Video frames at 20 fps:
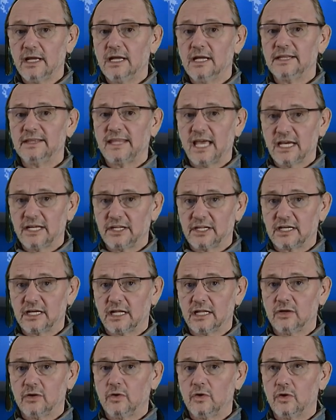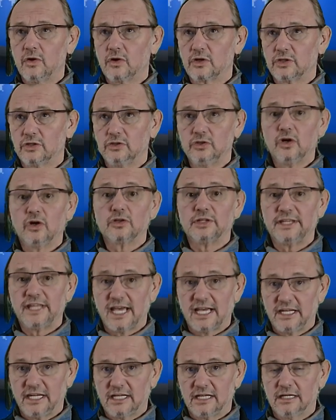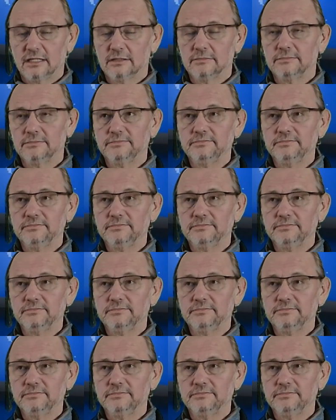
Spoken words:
technical or non-technical,